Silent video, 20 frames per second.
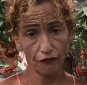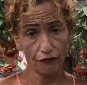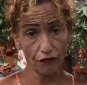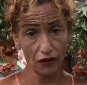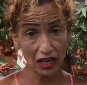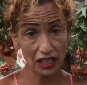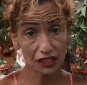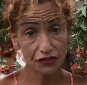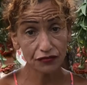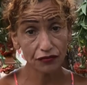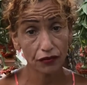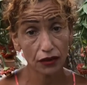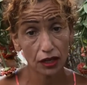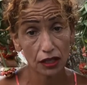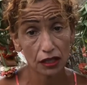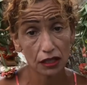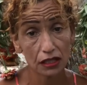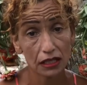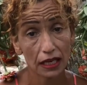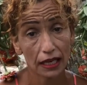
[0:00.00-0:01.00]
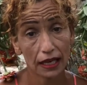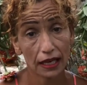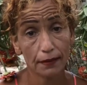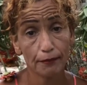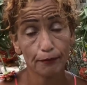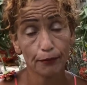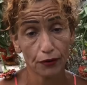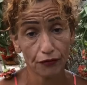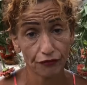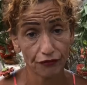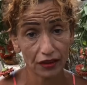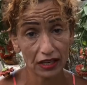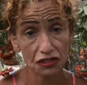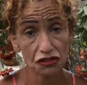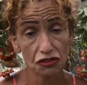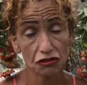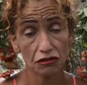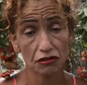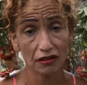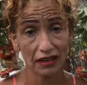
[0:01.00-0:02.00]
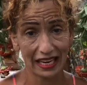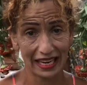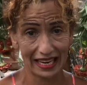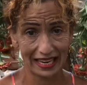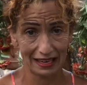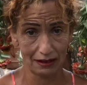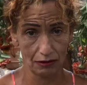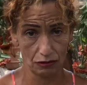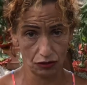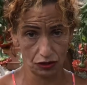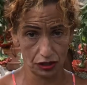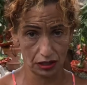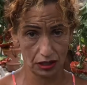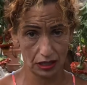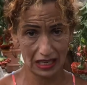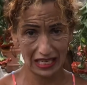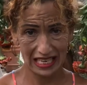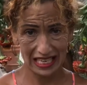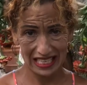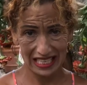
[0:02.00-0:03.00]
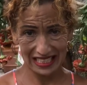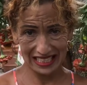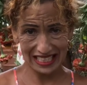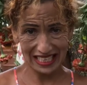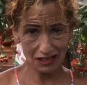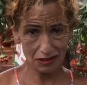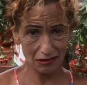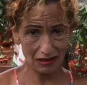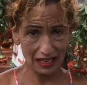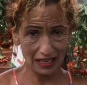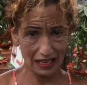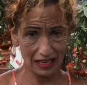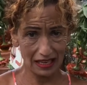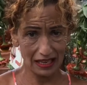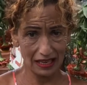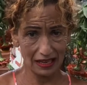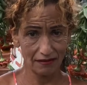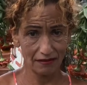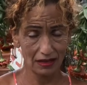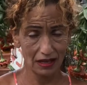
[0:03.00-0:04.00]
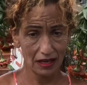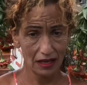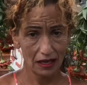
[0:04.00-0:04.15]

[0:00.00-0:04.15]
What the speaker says: phosphorus, and professional heros. That's all I have.